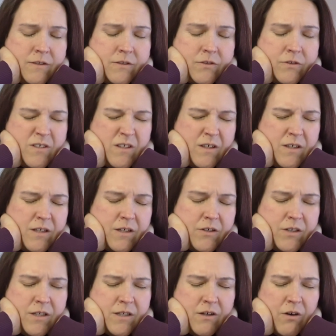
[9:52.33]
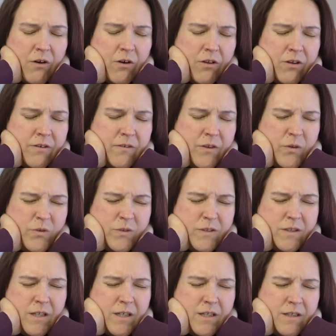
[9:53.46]
So it's clearing all of those
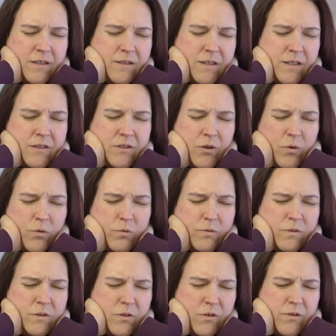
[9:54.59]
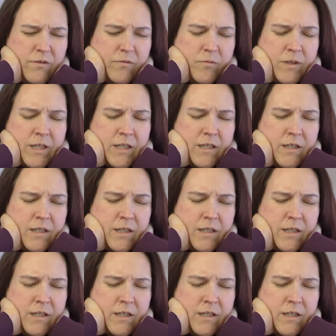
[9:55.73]
things that don't serve me.